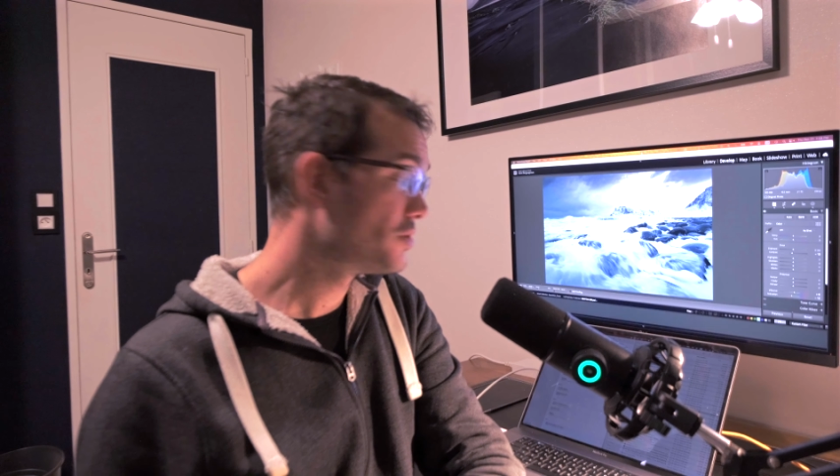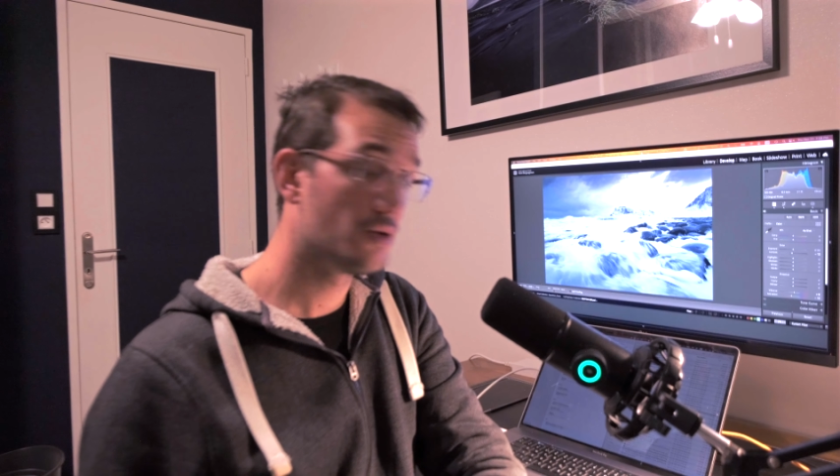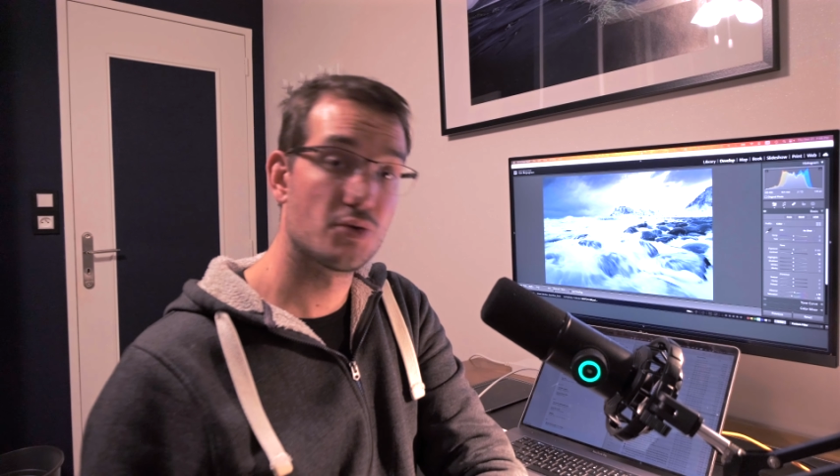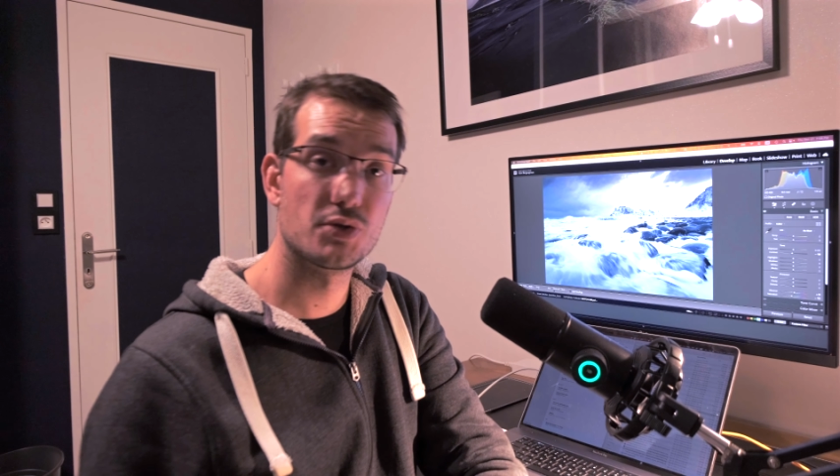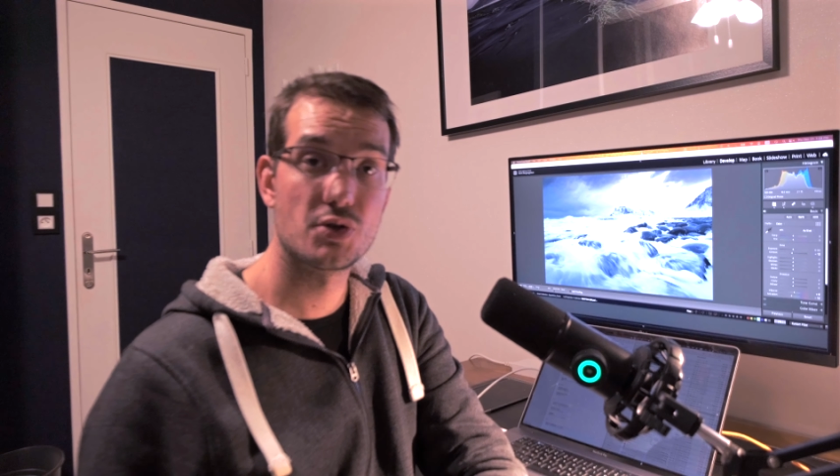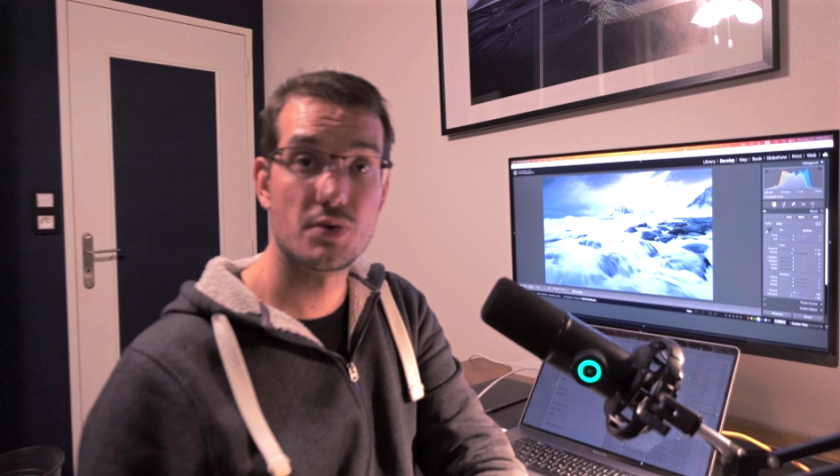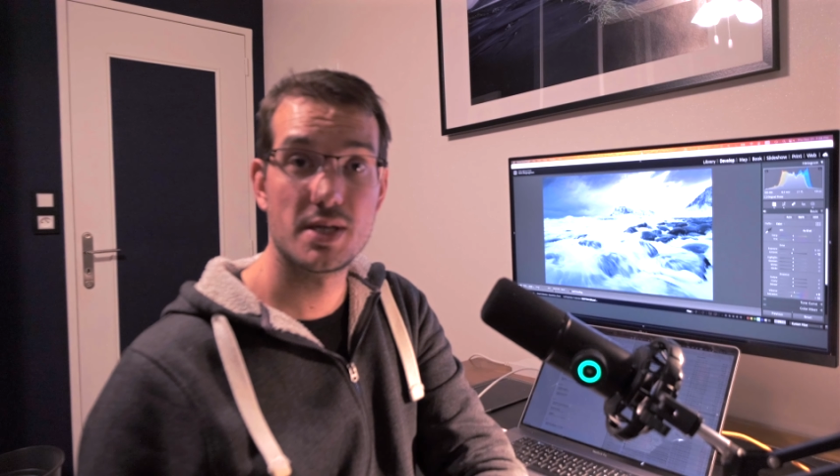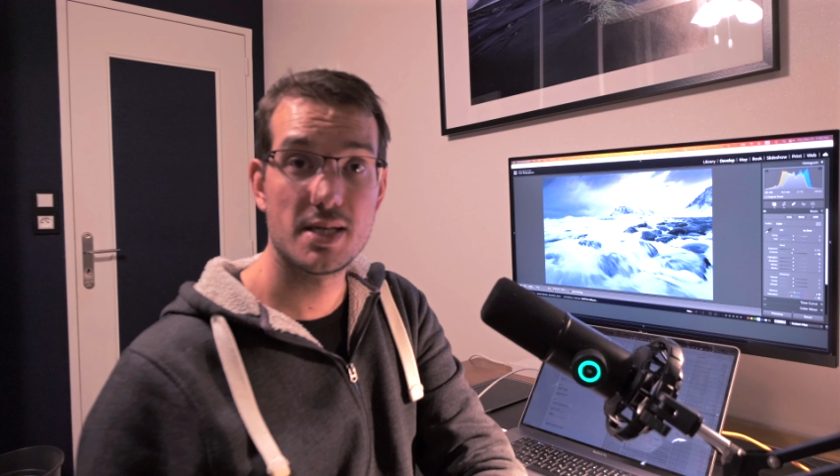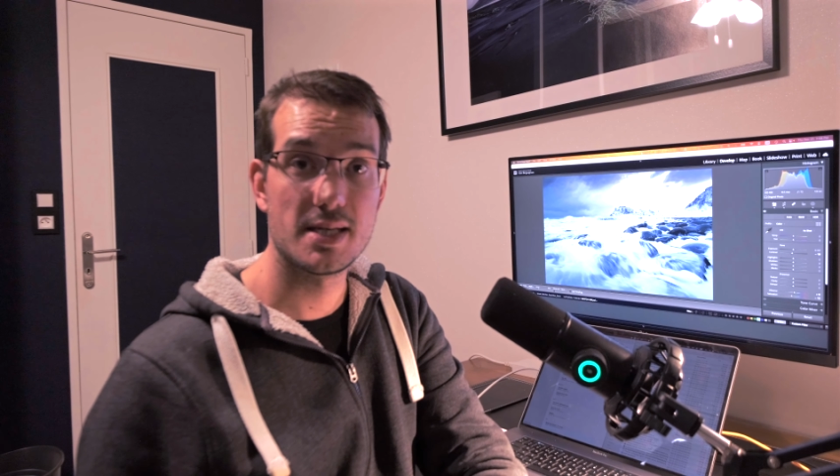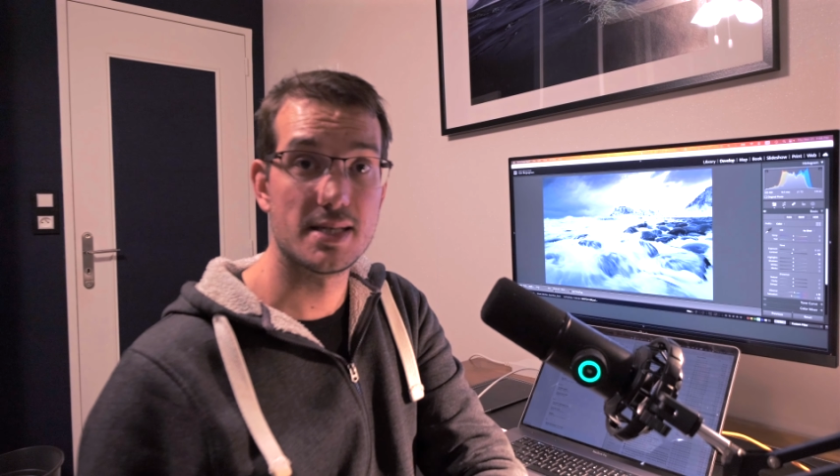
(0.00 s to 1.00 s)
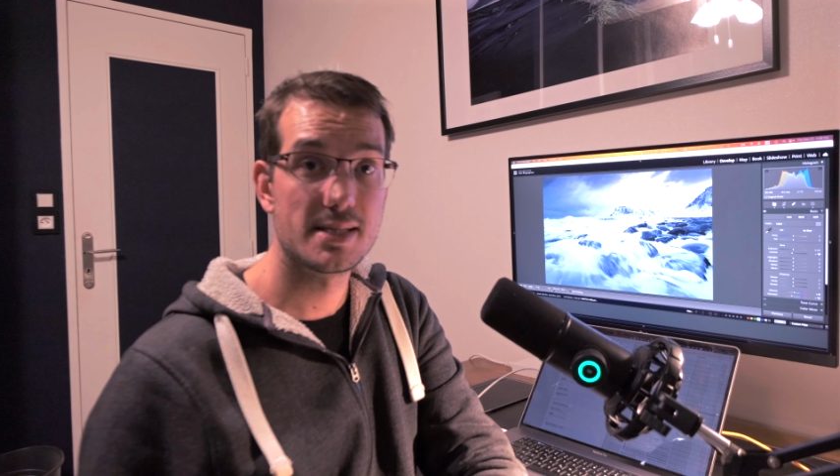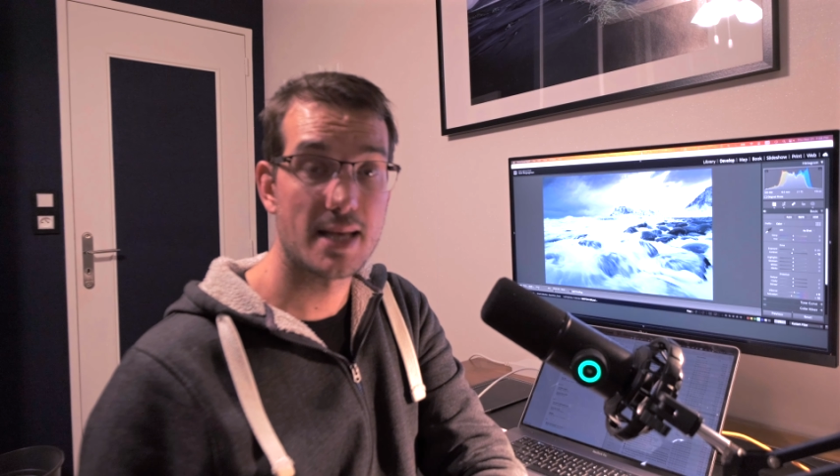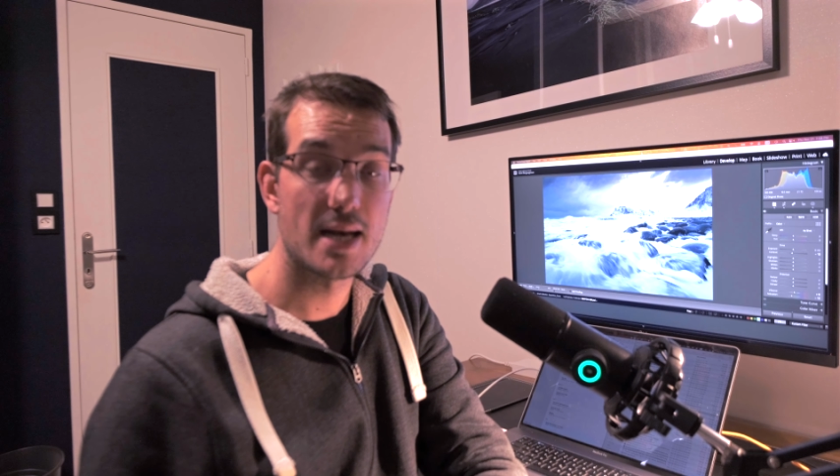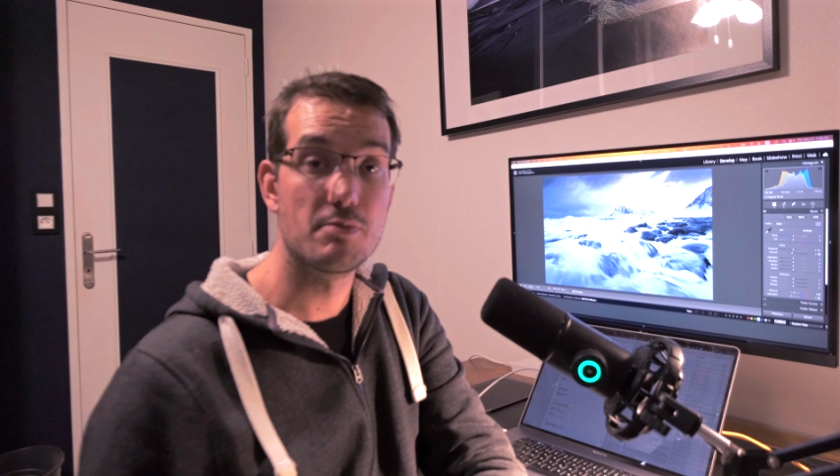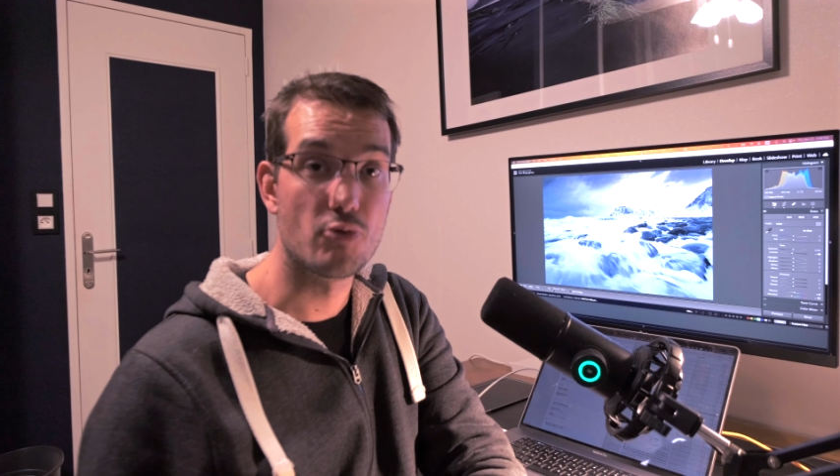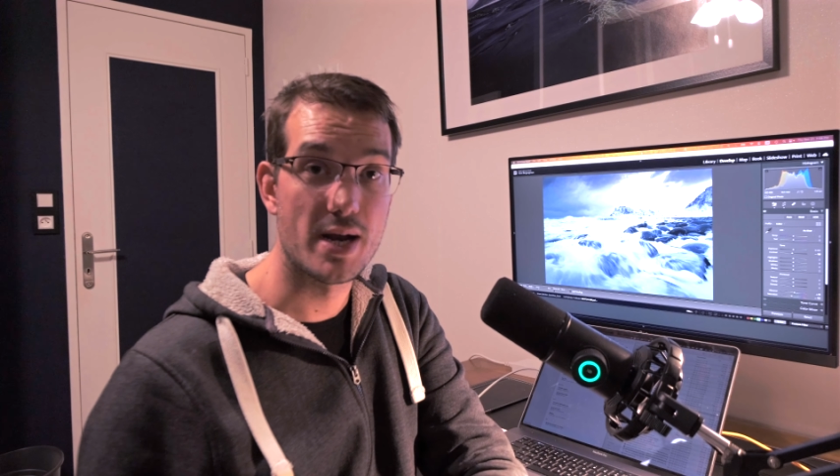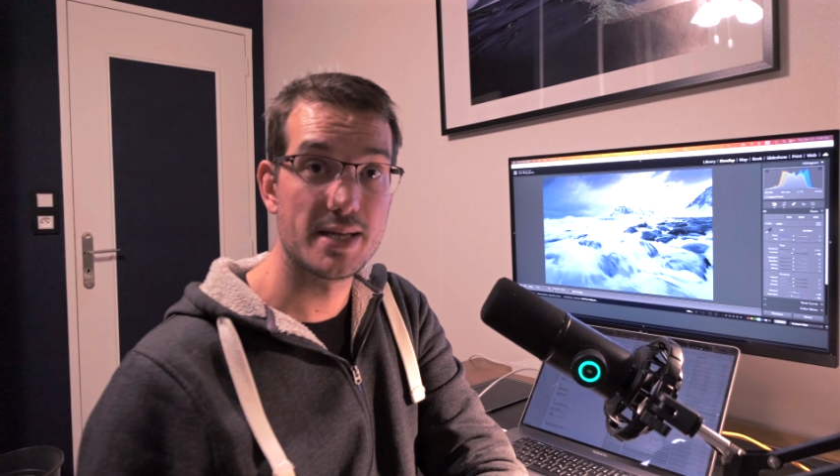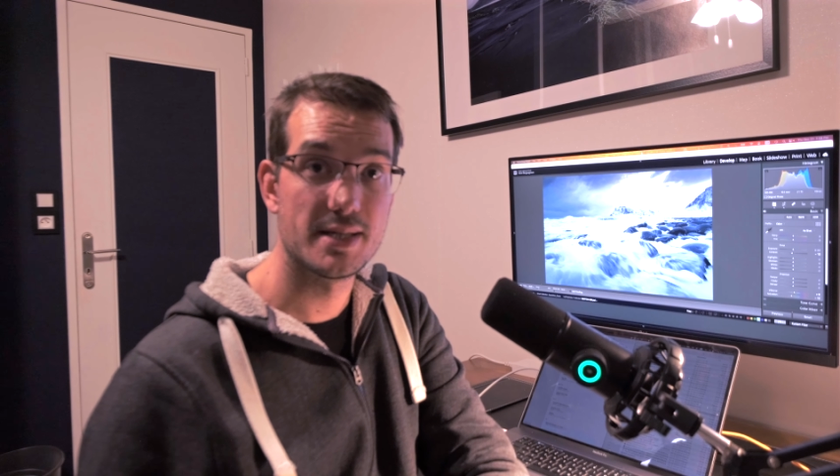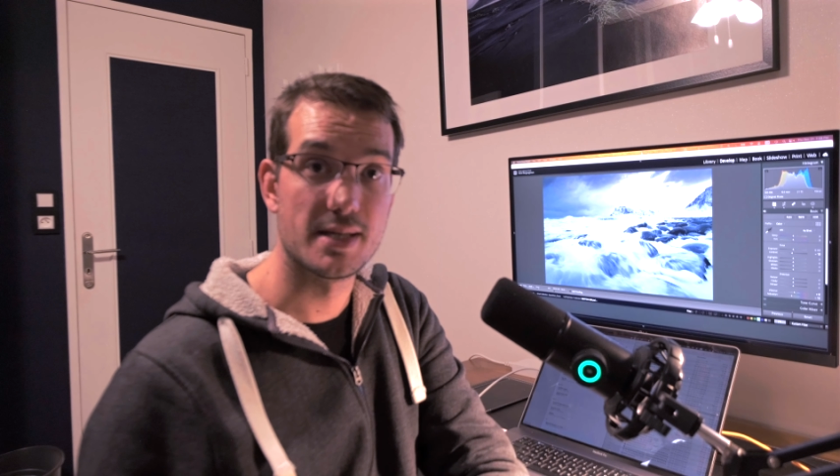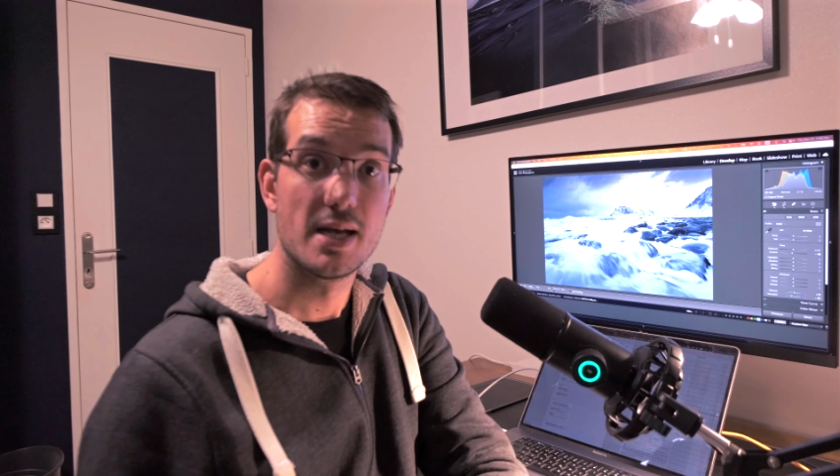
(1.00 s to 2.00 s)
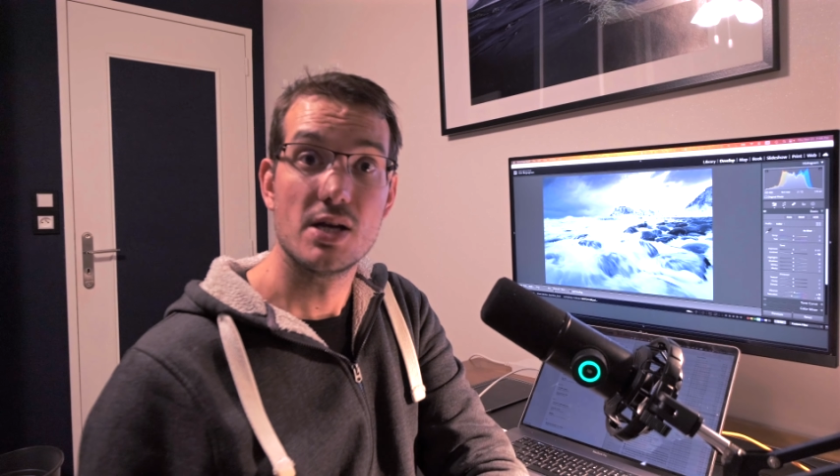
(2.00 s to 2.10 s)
your screen is calibrated.